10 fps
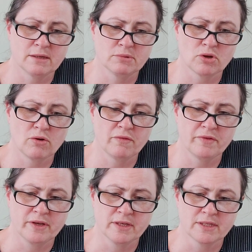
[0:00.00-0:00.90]
it was
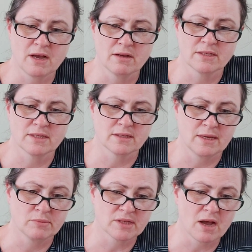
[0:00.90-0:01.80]
obvious
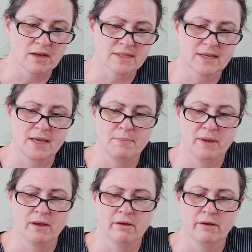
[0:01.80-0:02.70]
it was us
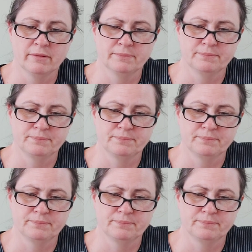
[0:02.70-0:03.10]
keeping her.